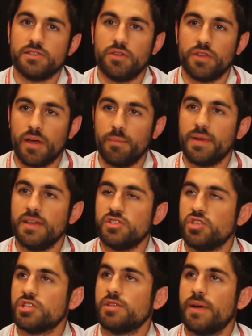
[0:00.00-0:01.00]
So the company is
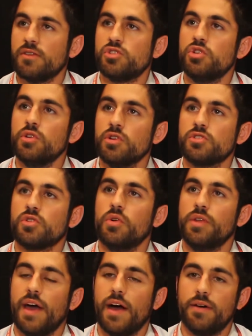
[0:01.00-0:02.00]
just about 2 years
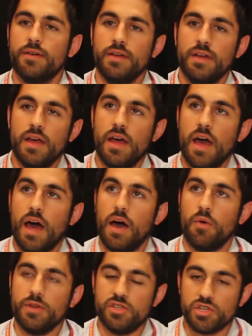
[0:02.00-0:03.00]
old now.
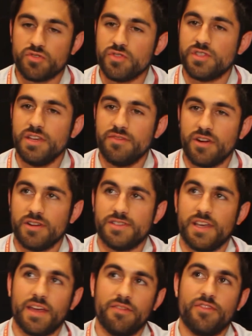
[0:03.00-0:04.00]
We just received our
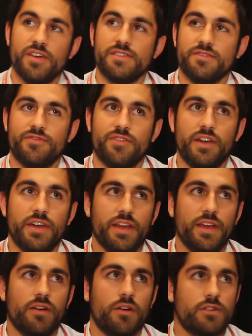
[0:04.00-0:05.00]
second phase of
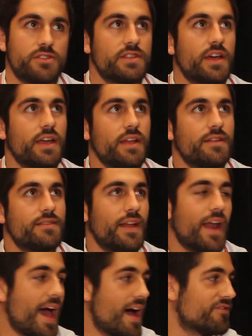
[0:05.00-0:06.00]
funding, our second
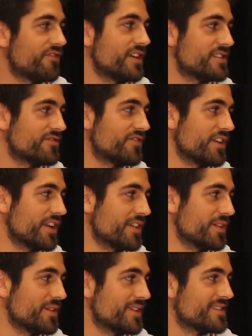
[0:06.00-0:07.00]
and a half phase of funding,
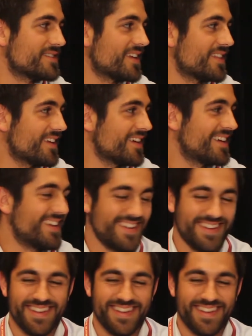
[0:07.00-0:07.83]
Lewis, I think.